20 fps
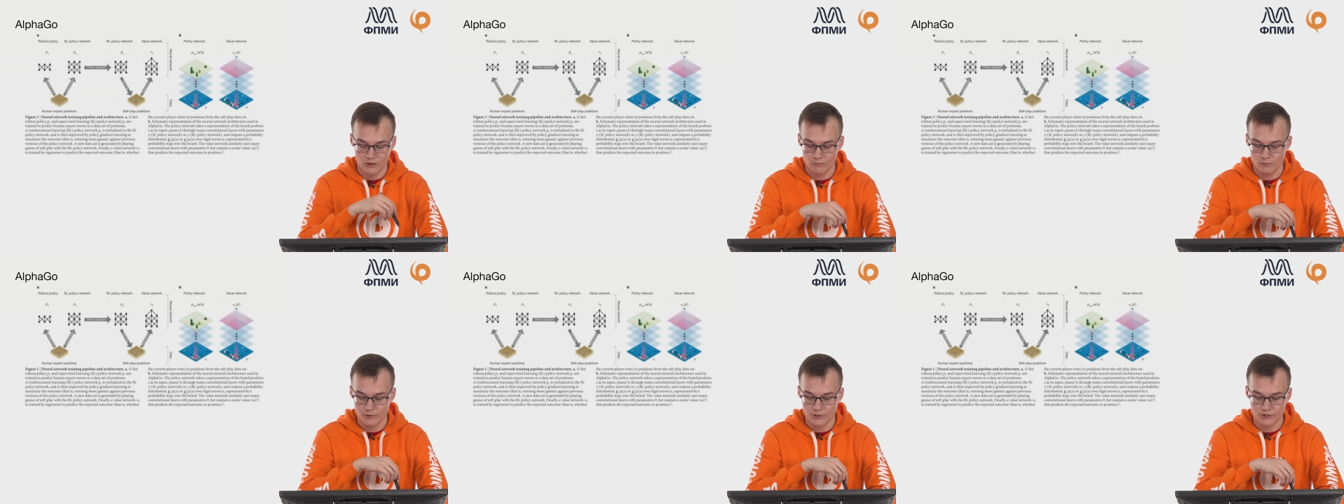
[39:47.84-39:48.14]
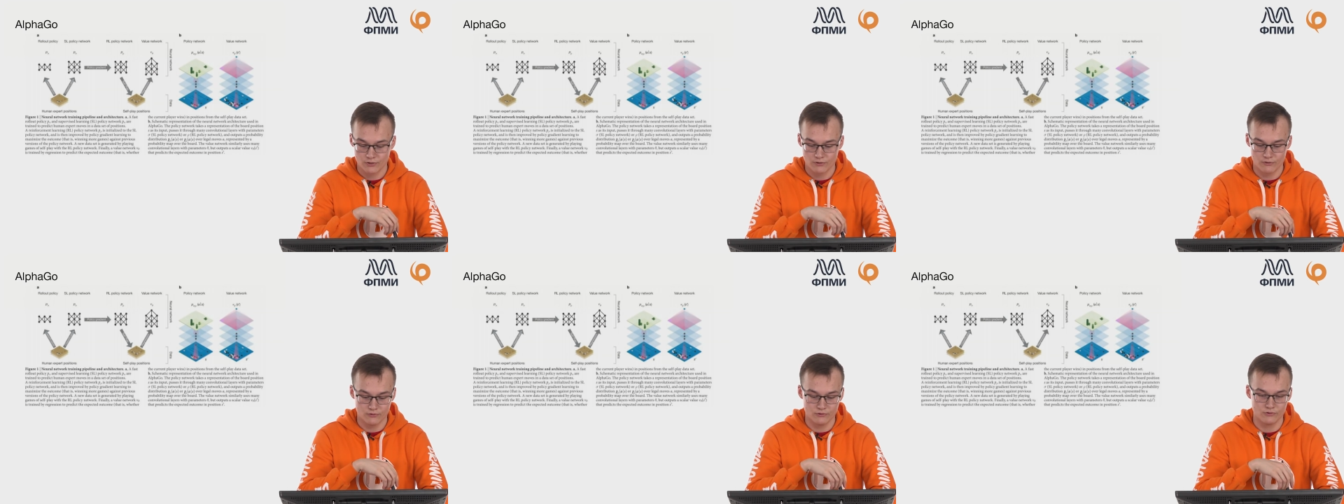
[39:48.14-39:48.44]

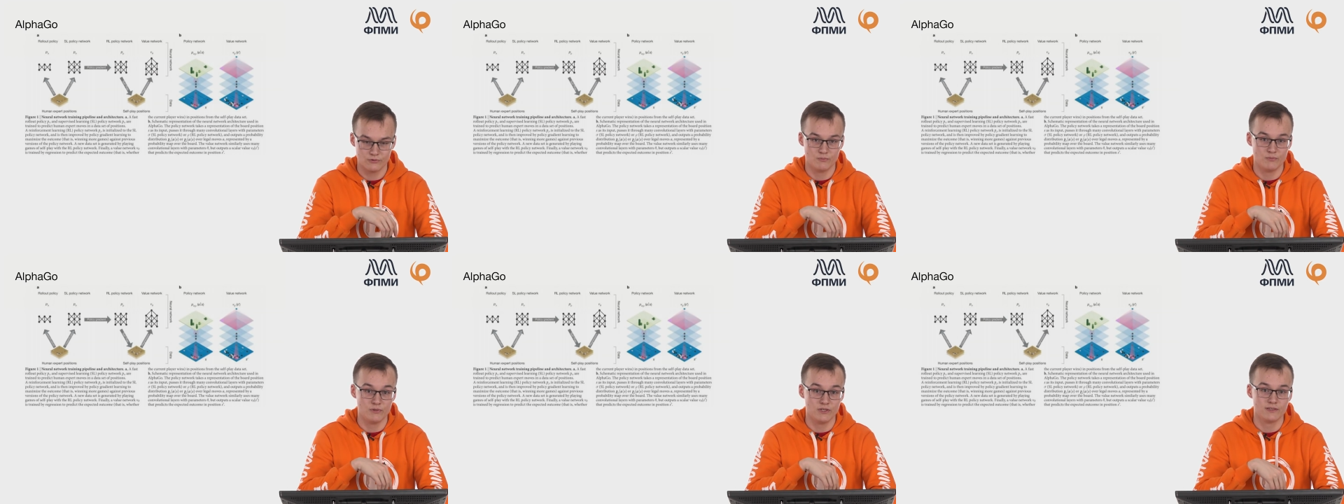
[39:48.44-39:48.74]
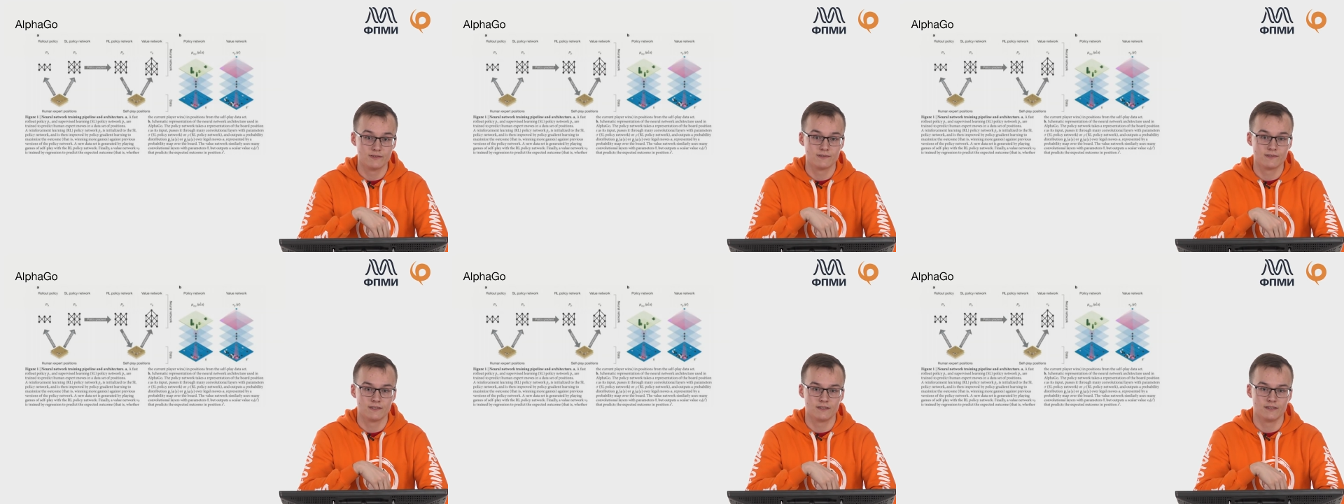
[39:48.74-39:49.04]
which could
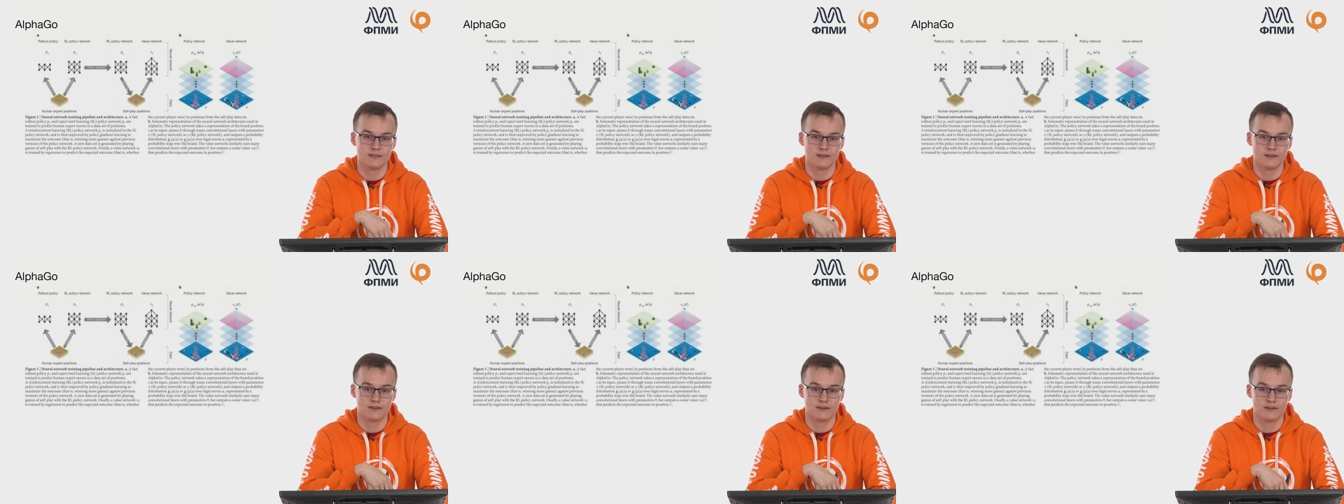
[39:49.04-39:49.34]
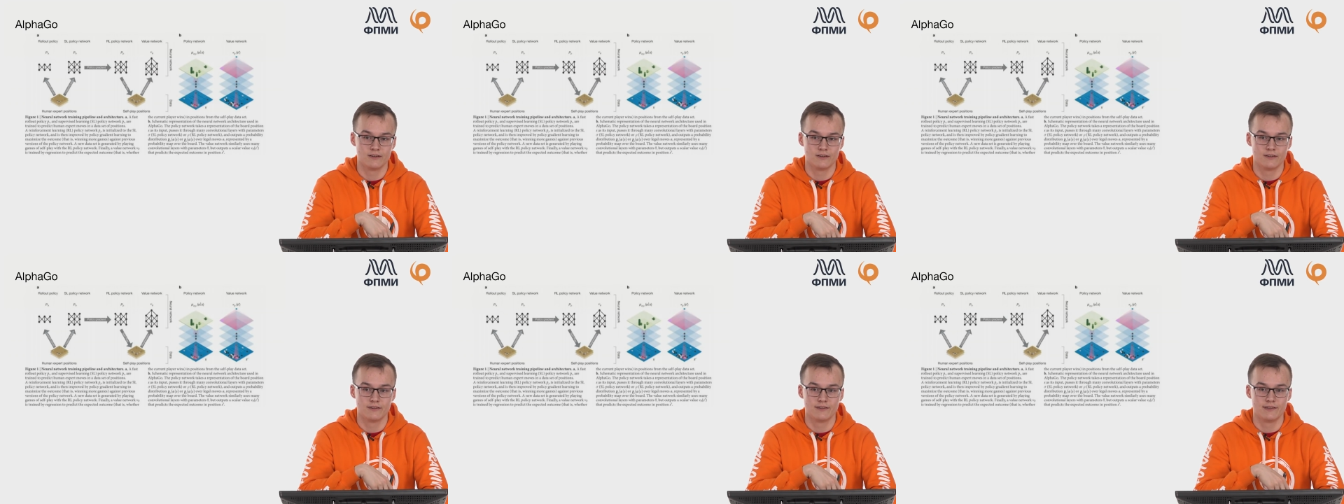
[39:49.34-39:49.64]
beat
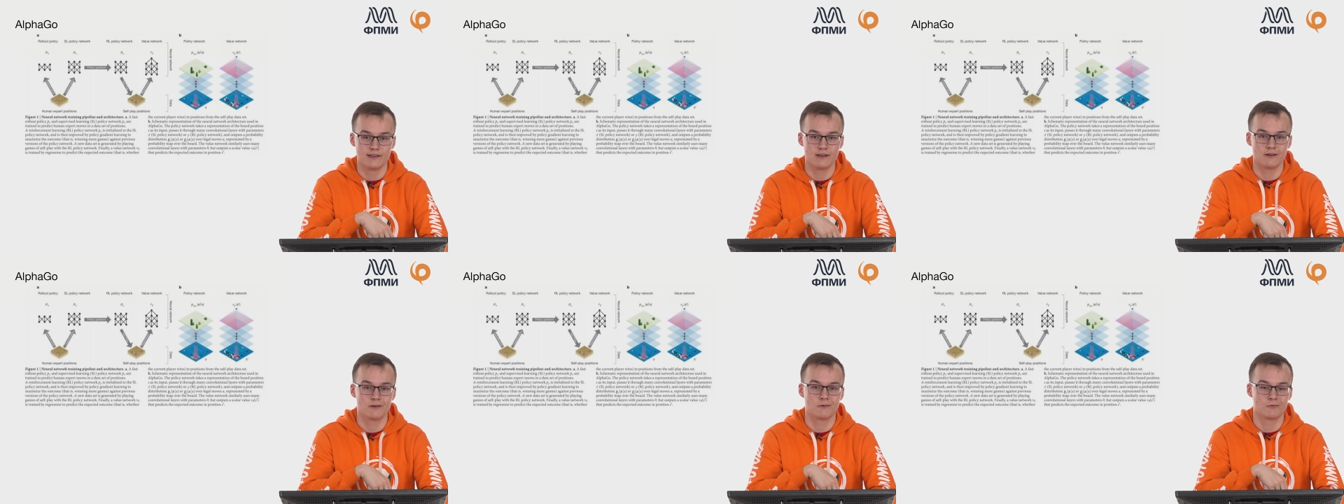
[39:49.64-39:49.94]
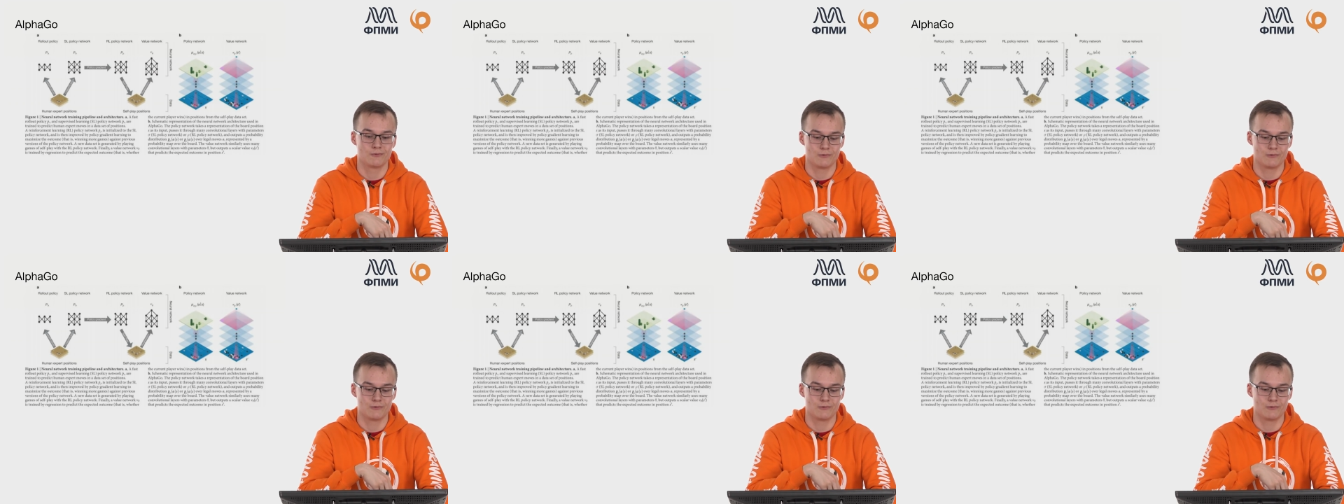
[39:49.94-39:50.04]
the